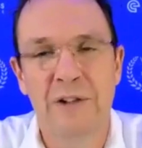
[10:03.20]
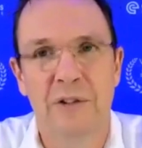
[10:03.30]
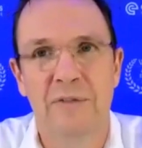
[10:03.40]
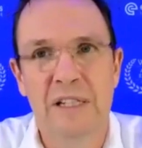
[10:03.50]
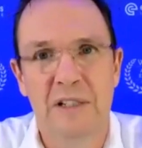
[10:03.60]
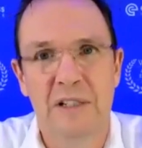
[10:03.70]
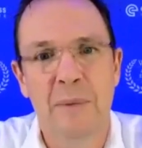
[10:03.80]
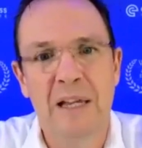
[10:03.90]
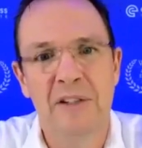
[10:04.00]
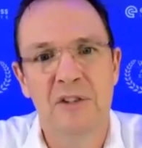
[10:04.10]
investing
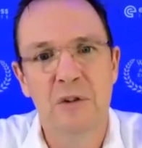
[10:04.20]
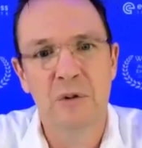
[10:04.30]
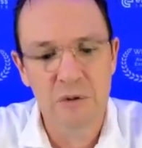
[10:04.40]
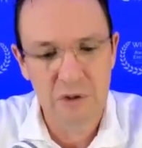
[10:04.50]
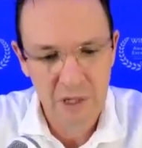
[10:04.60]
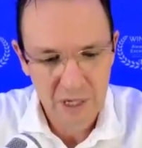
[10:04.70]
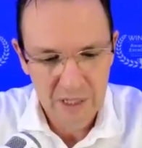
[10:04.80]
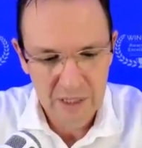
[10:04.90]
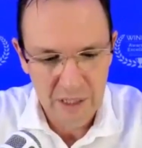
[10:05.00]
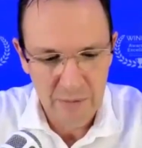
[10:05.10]
may suit.
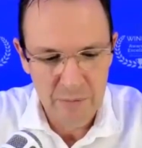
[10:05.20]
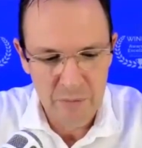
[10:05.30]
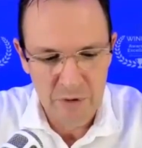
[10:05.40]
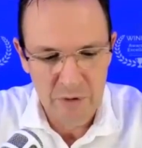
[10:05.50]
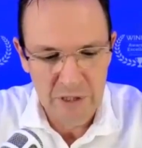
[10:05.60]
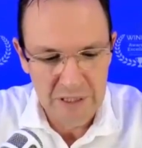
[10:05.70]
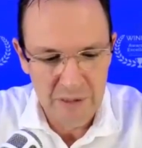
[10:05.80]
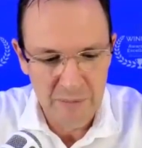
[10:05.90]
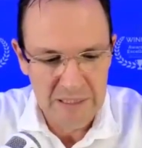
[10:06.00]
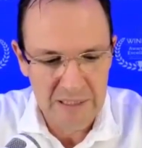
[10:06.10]
You know, you need to
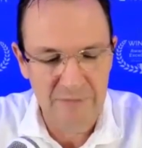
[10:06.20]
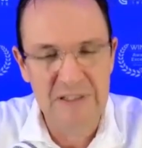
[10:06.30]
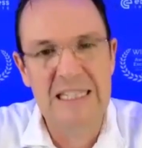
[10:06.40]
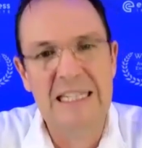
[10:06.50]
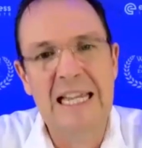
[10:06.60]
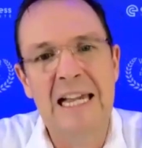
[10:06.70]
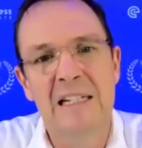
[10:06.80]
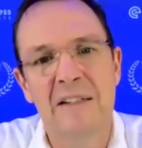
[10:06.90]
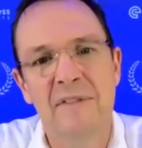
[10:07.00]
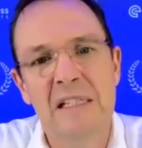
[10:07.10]
be a sophisticated
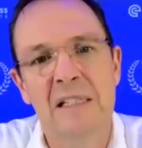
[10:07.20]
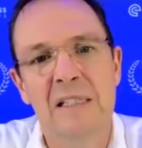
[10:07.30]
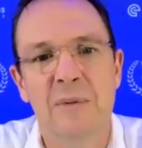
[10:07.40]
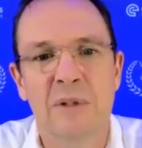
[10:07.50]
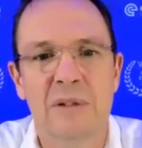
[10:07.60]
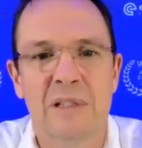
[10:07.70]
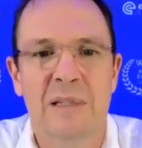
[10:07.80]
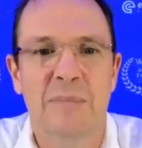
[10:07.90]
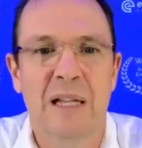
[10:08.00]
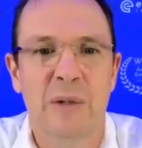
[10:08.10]
investor. Do you want to
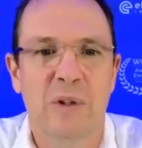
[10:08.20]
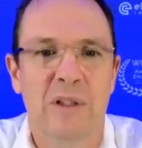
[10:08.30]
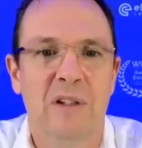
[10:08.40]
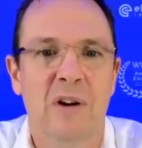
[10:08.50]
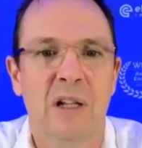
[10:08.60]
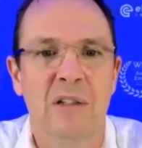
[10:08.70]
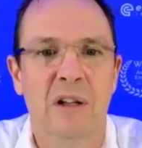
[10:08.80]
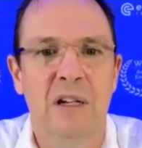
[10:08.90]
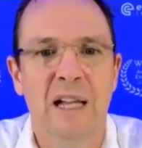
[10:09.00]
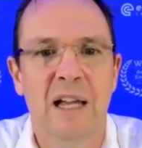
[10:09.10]
explain what the
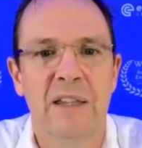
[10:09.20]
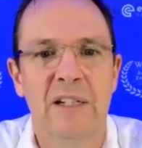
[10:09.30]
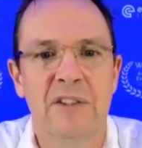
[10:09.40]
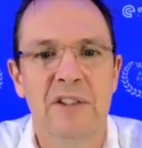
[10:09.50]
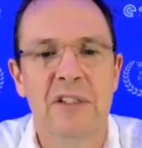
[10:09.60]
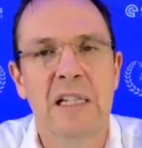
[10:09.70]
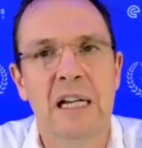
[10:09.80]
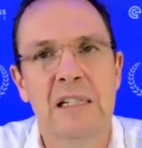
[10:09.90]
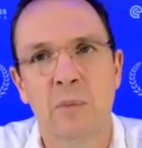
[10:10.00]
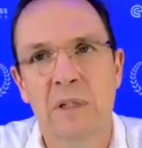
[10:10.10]
guidelines are there, just in
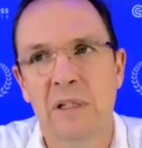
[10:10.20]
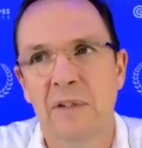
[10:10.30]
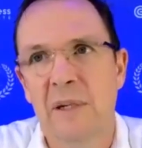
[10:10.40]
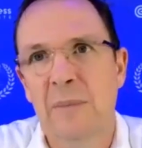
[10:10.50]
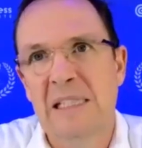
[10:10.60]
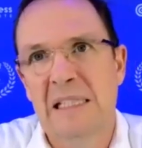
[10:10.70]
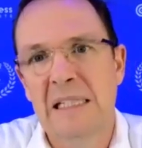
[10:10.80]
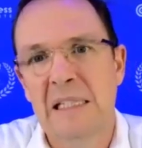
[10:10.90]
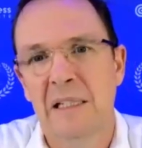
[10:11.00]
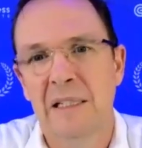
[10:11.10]
case if someone's
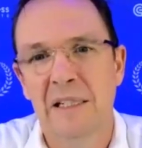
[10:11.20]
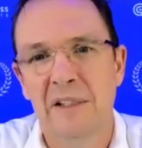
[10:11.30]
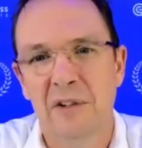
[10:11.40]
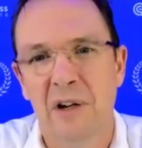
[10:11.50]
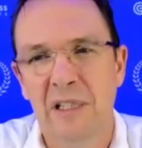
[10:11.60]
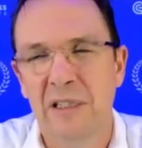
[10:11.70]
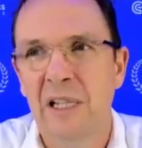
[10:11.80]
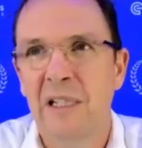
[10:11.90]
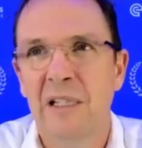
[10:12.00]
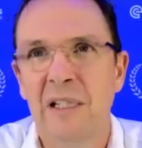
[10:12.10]
listening and they're deciding,
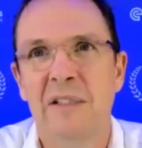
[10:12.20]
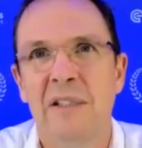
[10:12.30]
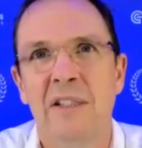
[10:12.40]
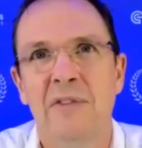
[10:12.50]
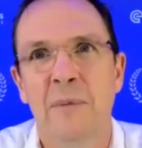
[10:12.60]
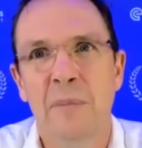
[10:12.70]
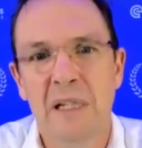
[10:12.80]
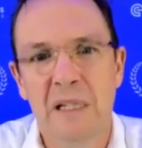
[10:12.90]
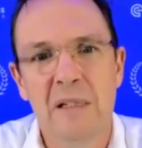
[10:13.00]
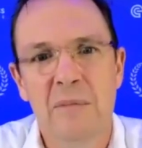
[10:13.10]
is this for
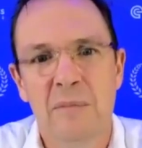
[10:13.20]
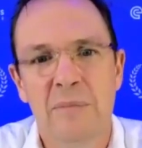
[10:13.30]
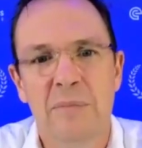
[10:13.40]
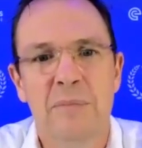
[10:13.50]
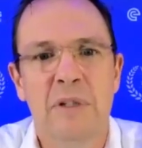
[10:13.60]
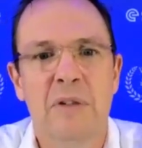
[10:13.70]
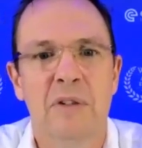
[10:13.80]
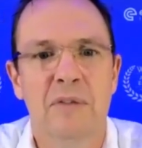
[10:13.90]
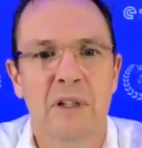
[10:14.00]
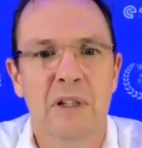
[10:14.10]
me, because
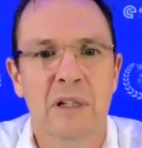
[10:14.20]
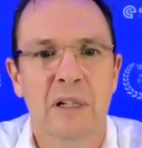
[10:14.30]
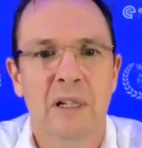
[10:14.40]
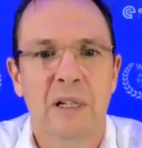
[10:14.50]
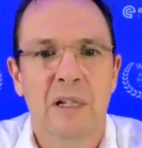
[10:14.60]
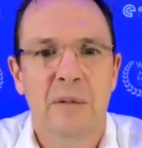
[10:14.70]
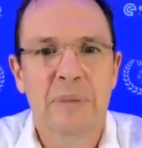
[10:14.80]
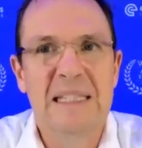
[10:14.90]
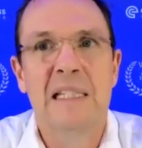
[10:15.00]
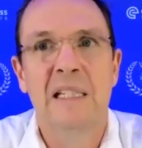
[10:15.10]
of the
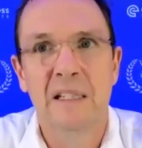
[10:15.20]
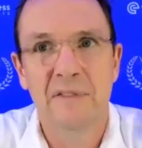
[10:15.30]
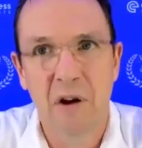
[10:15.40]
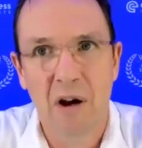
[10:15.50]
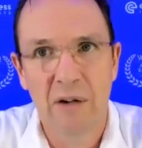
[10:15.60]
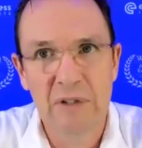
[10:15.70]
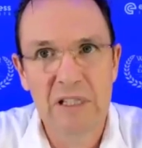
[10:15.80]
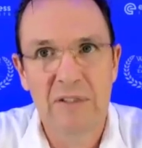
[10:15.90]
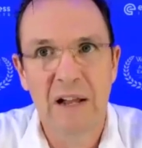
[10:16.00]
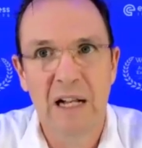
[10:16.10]
perceived high
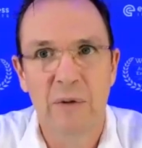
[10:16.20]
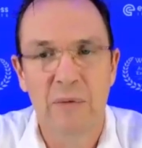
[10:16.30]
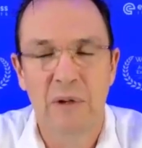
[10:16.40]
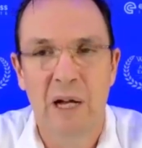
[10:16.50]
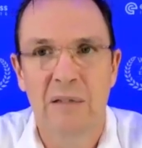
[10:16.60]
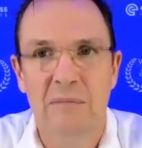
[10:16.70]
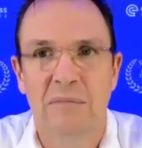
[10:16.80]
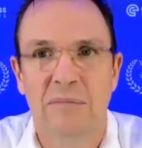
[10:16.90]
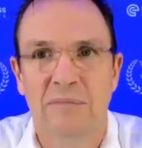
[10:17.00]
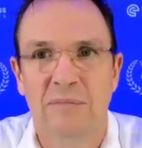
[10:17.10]
risk value,
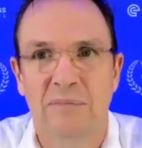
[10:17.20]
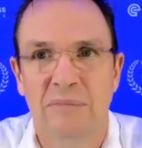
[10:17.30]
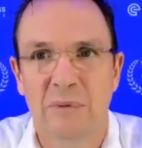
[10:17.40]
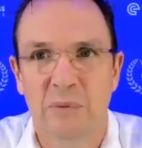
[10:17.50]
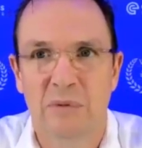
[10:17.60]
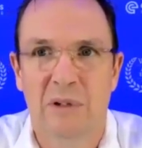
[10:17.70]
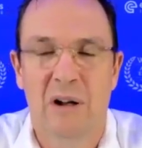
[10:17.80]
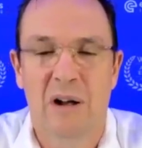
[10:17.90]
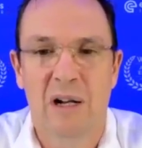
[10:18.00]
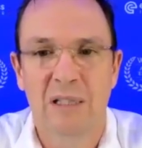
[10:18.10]
well, the
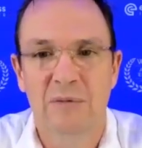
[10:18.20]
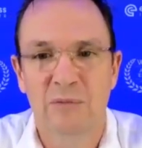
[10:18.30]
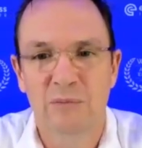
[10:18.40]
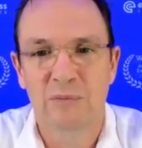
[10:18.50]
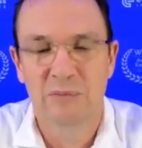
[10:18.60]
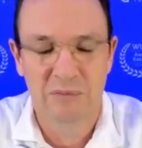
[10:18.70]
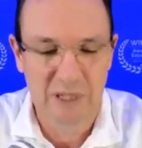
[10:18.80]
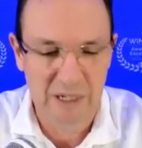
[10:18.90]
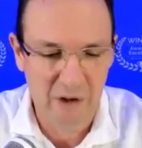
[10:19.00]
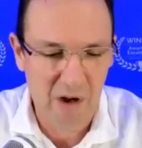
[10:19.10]

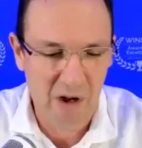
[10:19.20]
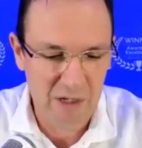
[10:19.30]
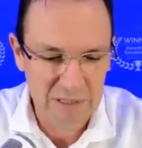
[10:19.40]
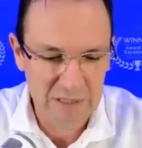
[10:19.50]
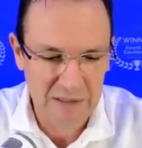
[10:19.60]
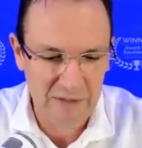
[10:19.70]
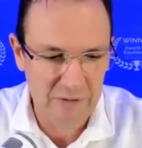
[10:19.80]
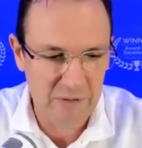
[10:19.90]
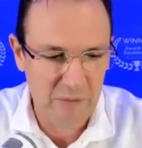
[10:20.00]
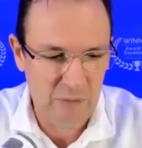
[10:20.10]
higher risk
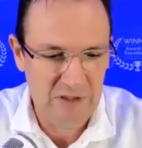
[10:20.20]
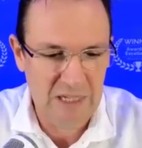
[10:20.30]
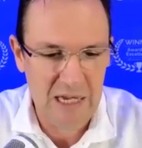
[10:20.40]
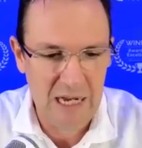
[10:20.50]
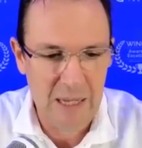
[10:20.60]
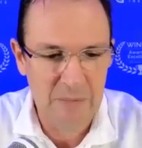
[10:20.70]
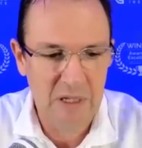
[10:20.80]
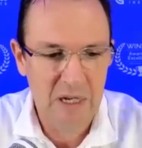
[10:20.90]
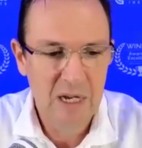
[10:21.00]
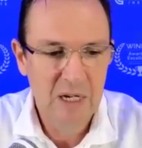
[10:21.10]
level with startups?
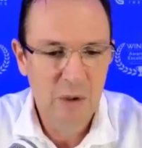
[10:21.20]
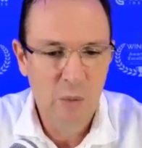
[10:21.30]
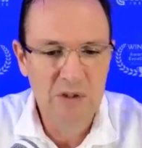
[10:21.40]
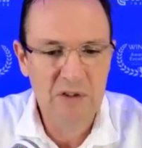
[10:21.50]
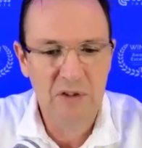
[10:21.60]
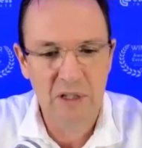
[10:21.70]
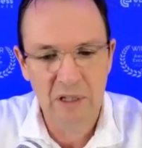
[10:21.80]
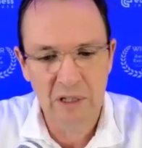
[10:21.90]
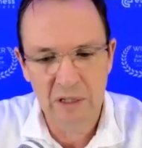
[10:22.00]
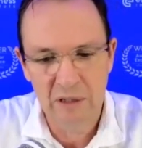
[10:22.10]
What's
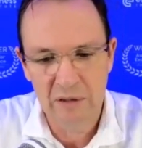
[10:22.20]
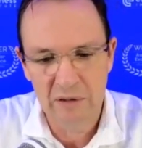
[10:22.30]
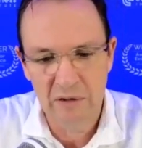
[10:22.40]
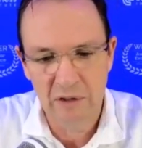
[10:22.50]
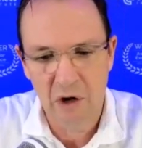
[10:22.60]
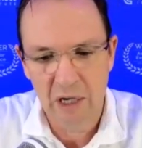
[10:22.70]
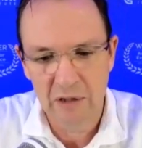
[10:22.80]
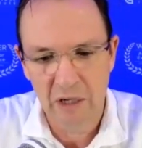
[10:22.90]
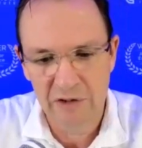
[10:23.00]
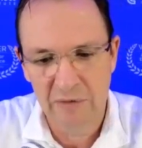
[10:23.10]
the
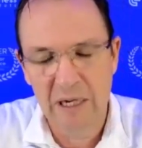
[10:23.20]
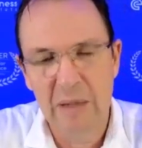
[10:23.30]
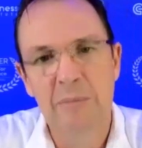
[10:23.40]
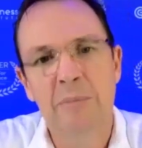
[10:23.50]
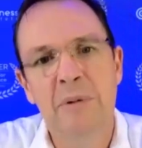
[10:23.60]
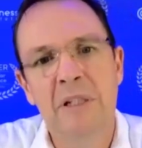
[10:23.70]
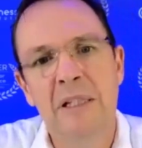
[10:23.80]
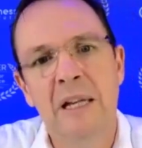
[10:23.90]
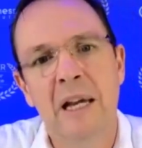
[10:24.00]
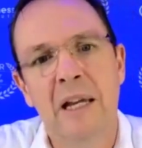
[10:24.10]
guidelines around
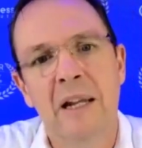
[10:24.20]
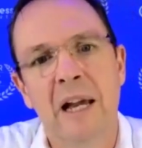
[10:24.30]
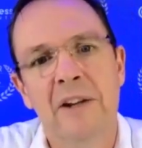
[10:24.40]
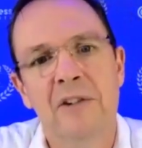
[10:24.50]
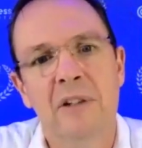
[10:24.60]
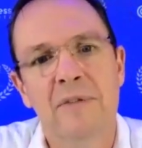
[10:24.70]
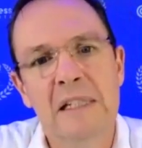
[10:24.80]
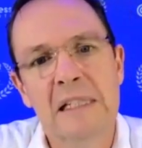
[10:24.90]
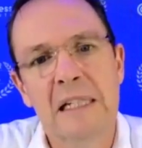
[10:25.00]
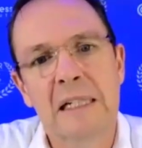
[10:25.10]
being an angel investor?